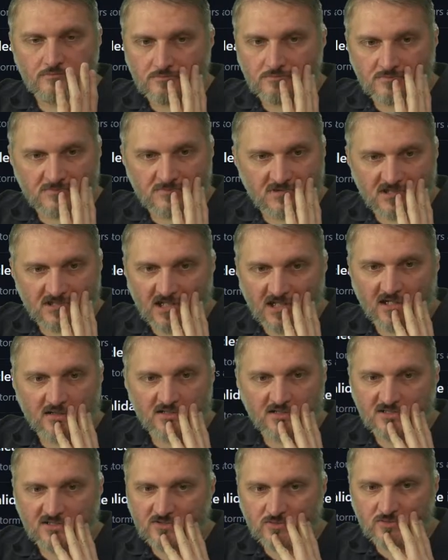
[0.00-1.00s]
do. A lot of
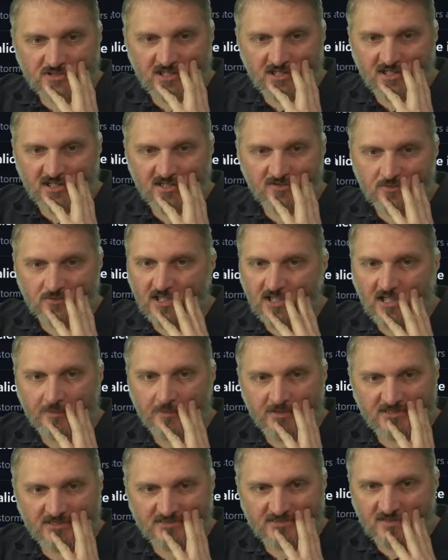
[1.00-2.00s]
just tedious
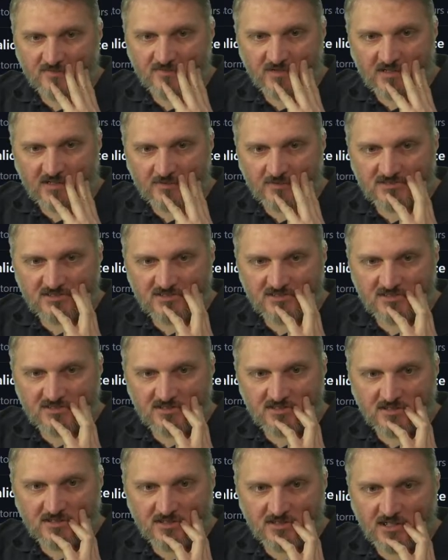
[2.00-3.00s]
renaming stuff. That was
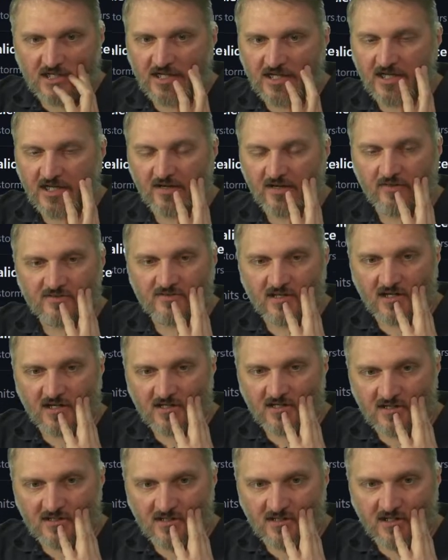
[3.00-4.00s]
easy. Added the
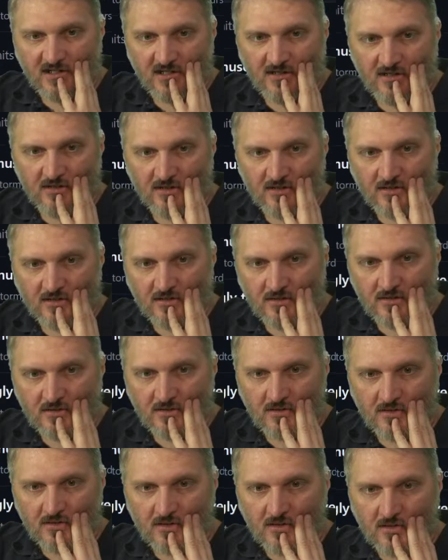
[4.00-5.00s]
socket indicator.
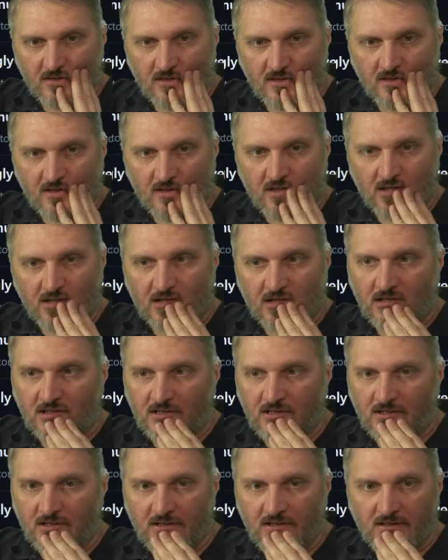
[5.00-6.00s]

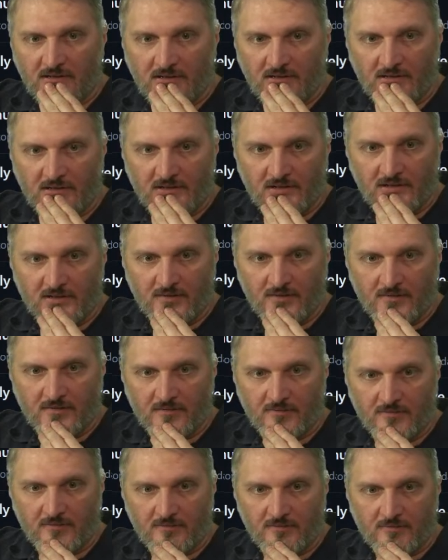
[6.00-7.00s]
And
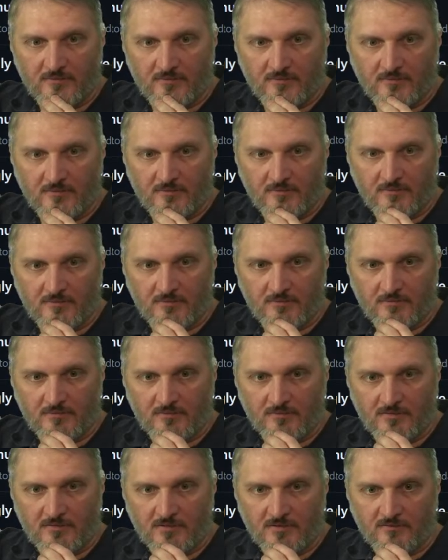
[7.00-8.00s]

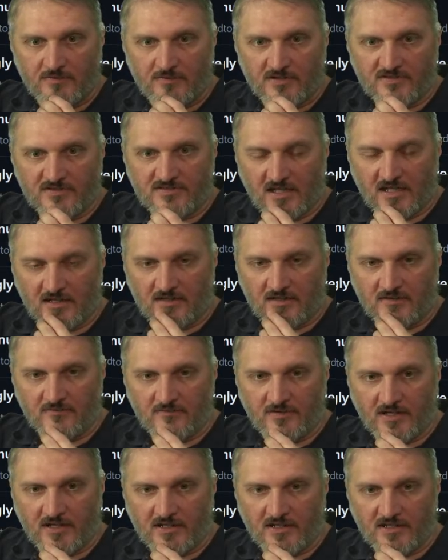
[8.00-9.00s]
fixed
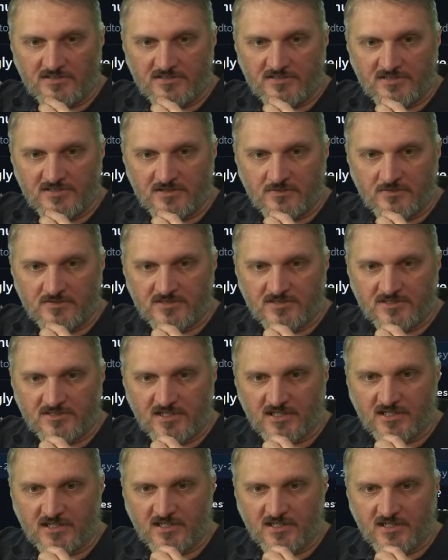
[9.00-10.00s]
validation sequence and
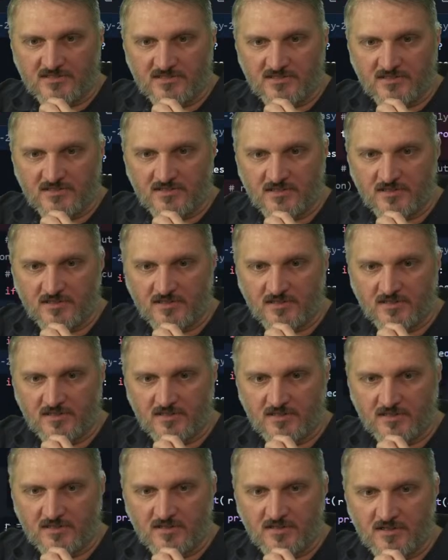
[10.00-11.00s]
check test.
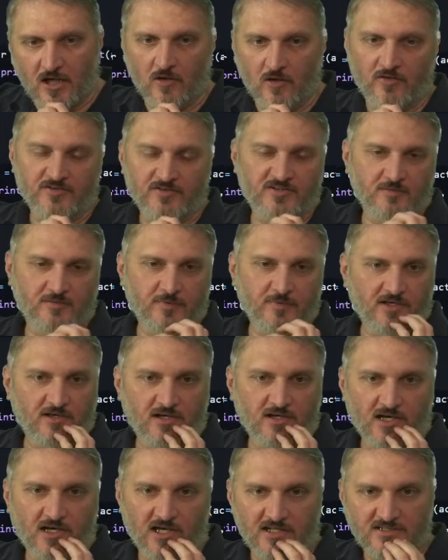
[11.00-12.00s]
Oh, this had been,
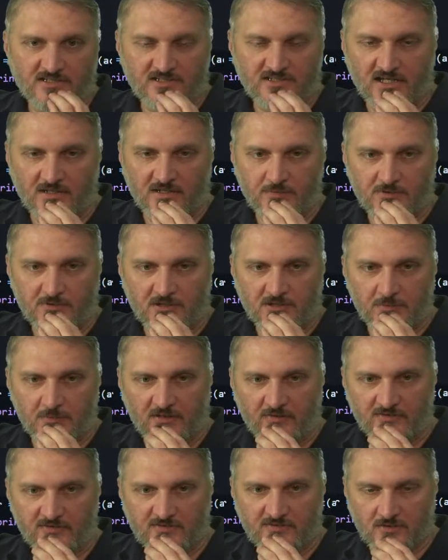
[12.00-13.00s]
I had committed
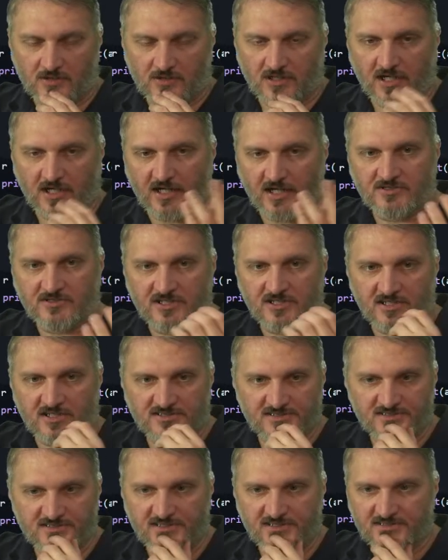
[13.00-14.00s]
this, or I had changed
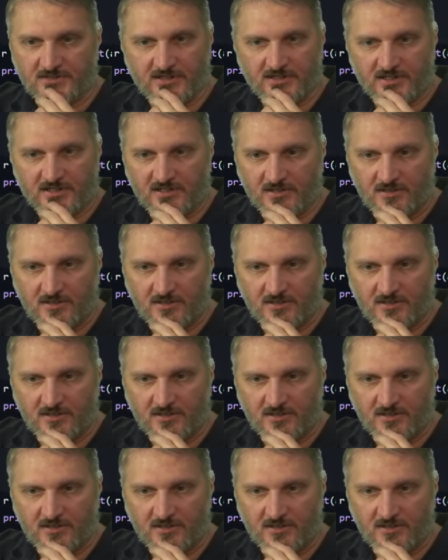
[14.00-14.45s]
this yesterday.